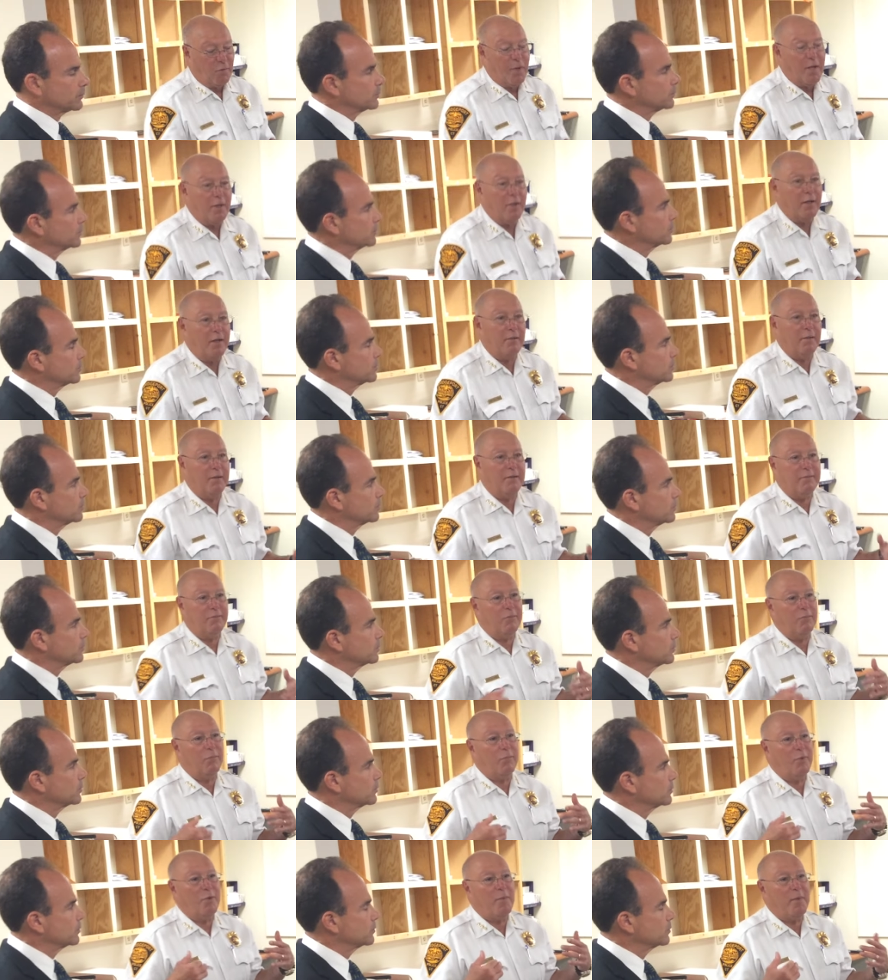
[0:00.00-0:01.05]
Speaker 1: a while, it,
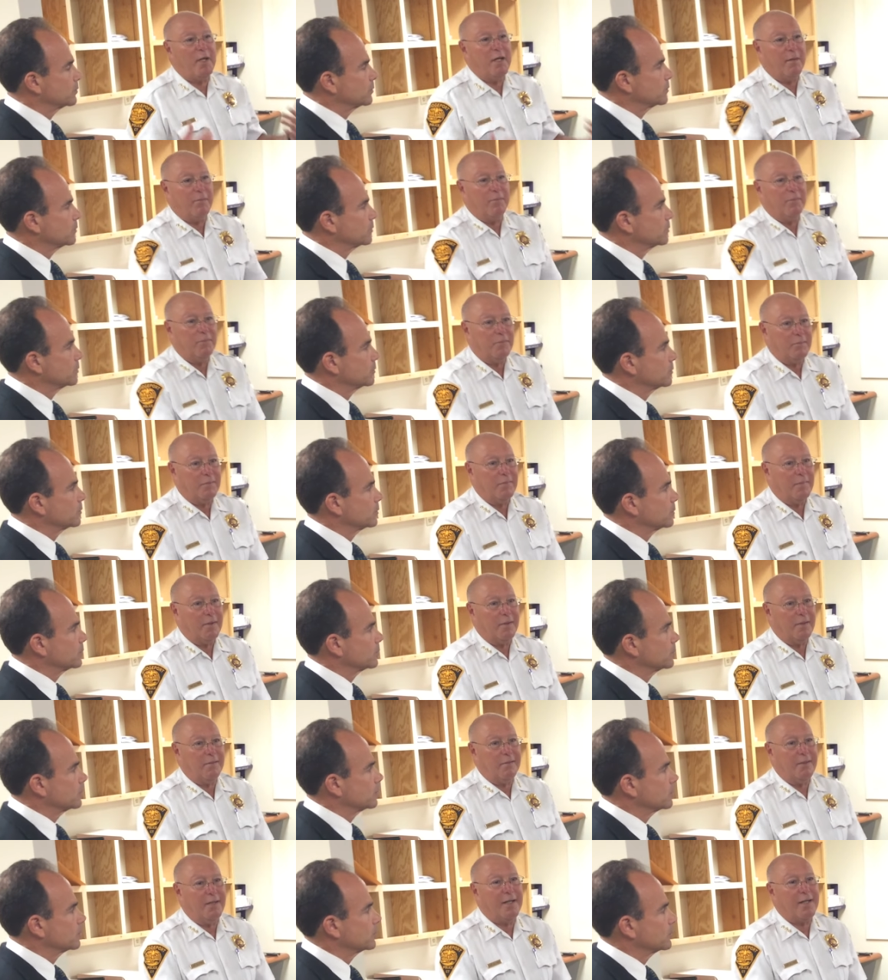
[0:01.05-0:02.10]
we become
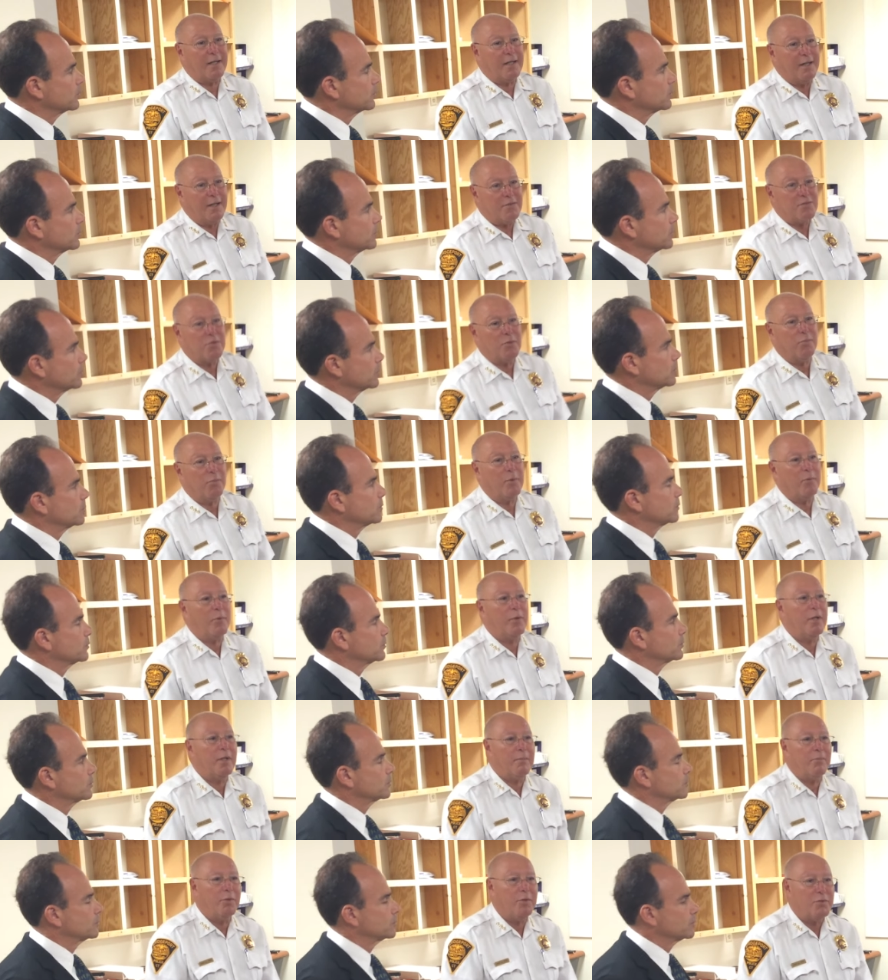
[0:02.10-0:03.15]
not accustomed, but we
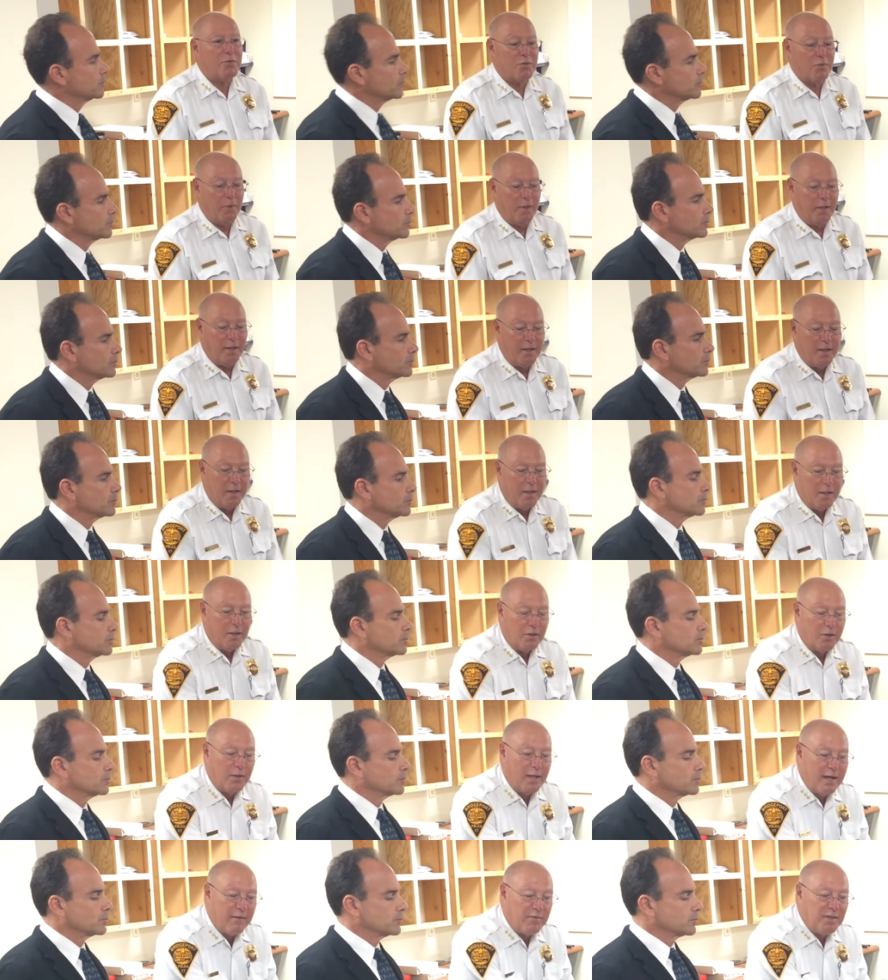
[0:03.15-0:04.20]
become used to it. And
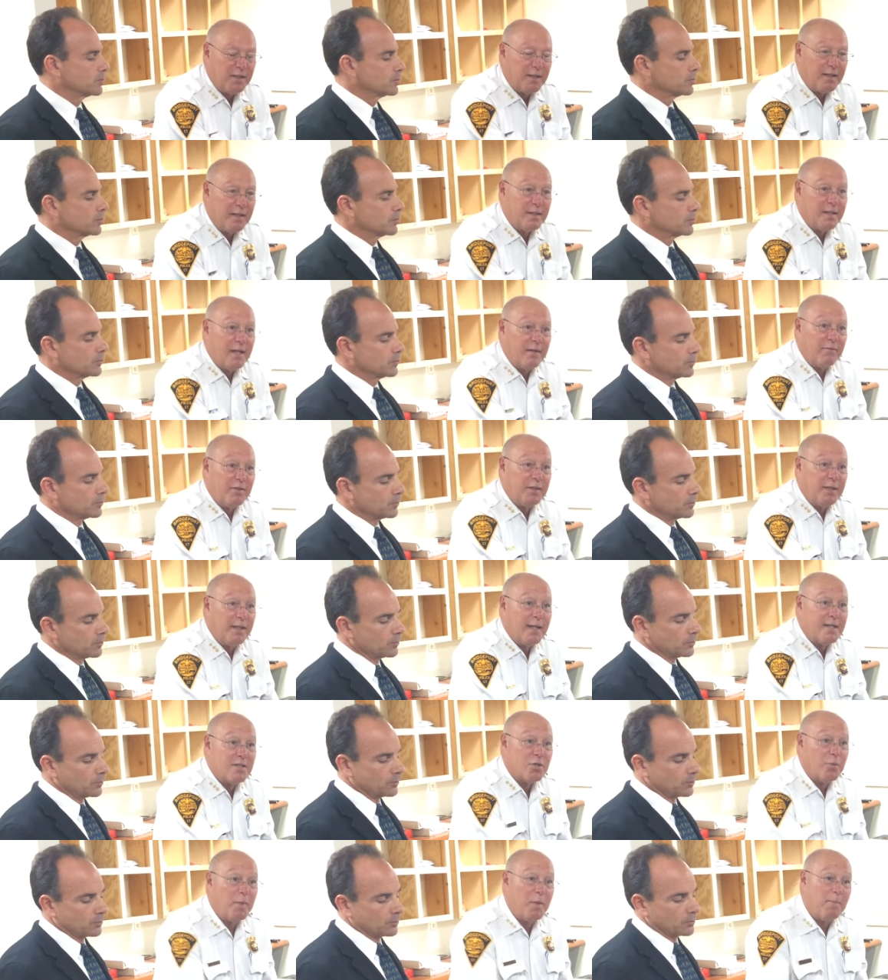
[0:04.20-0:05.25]
everything, everything
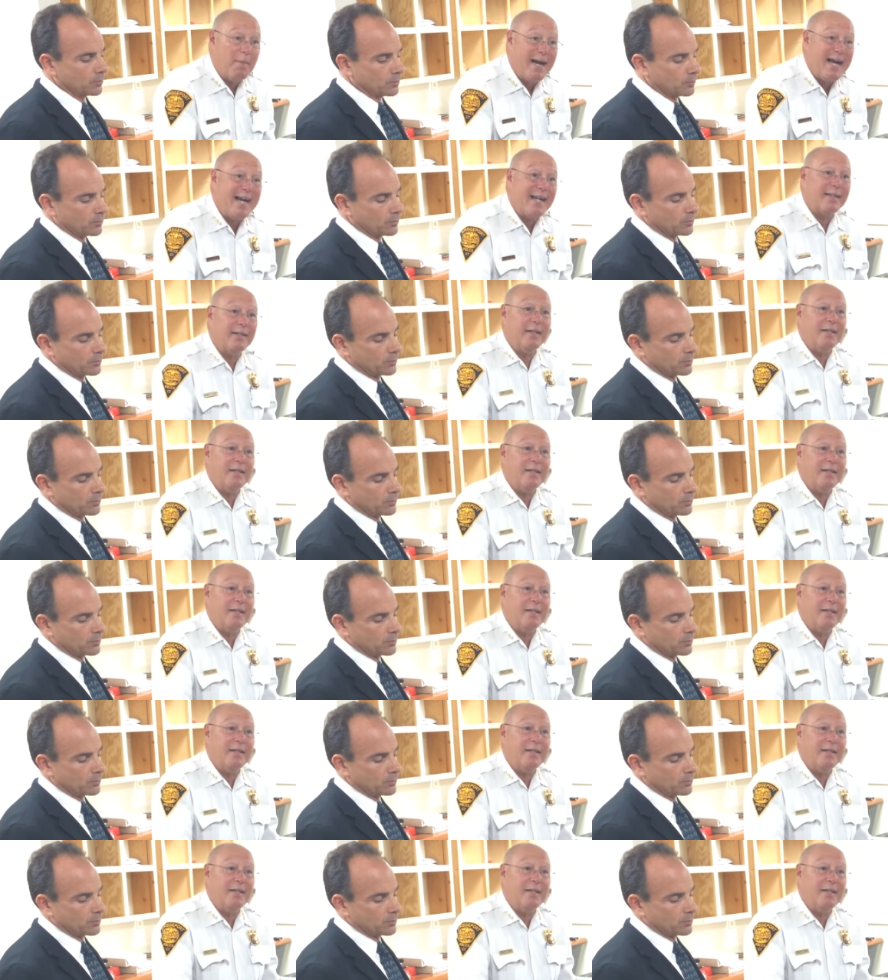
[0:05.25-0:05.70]
has to be bagged.